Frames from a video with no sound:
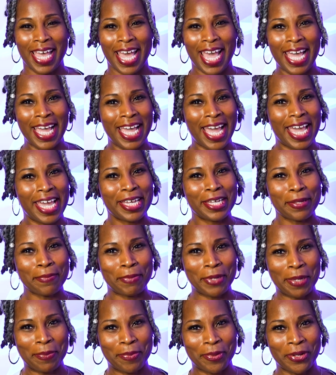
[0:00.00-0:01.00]
Hey, good
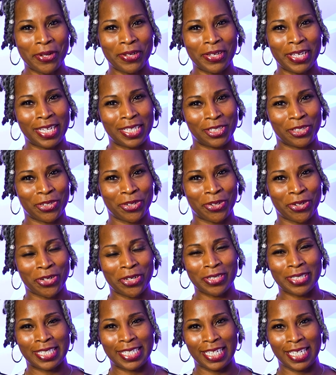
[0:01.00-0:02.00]
people. It's your
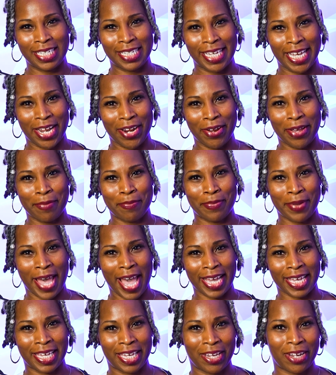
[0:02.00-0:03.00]
girl, D. Garrett,
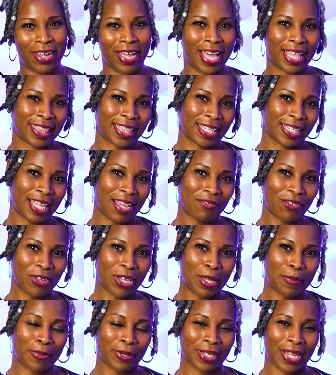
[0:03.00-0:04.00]
back here at the Level
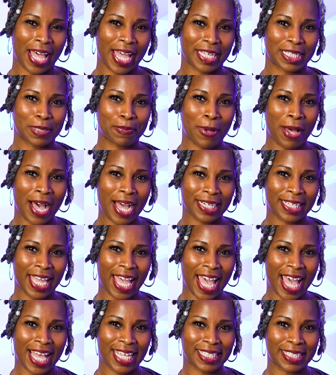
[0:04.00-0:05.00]
Up Alliance
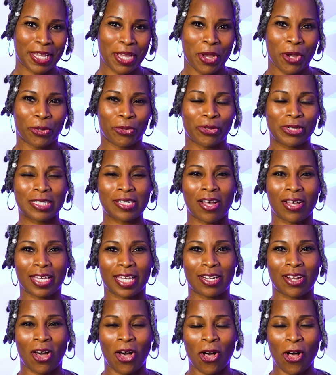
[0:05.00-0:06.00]
podcast, where we're
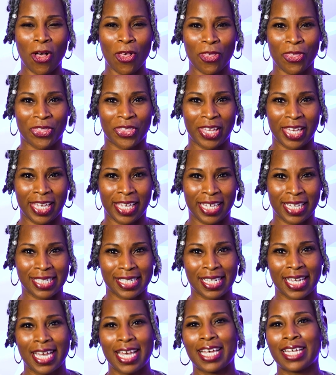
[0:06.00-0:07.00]
talking all things
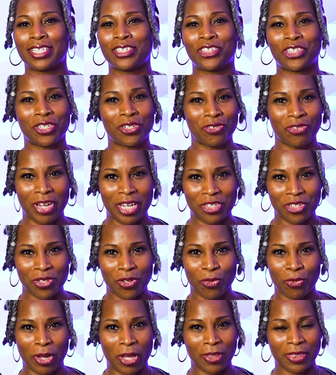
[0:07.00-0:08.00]

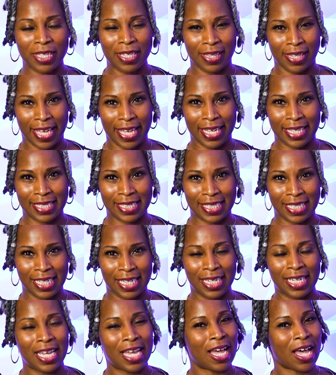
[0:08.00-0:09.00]
generational wealth and
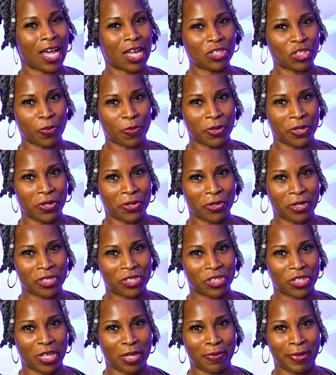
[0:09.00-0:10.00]
legacy,
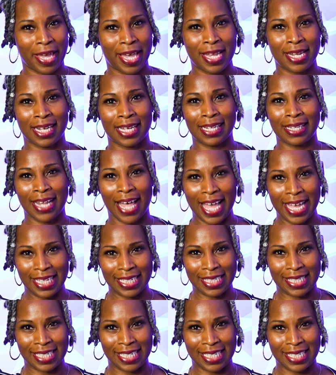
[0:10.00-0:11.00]
entrepreneurship, and
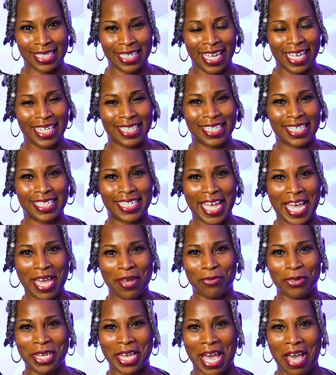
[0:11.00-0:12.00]
alliances. Today,
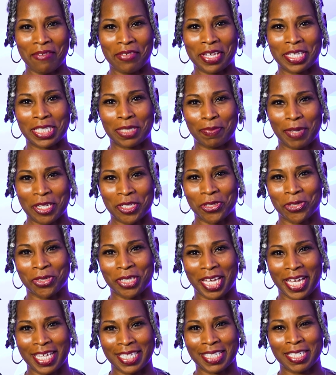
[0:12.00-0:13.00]
we have a special
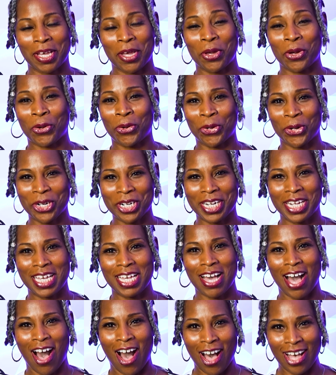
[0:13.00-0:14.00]
guest,
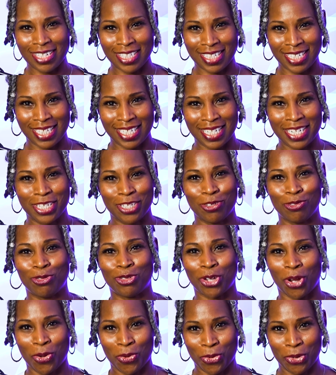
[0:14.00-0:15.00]
Courtney Austin. You
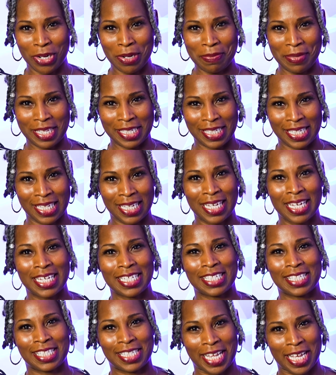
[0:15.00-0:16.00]
don't want to miss it.
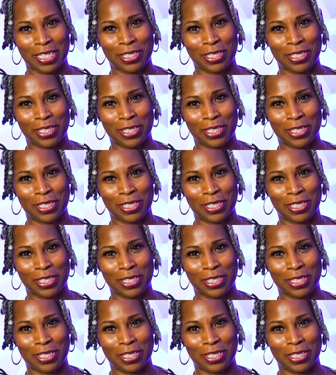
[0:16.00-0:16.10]
Stay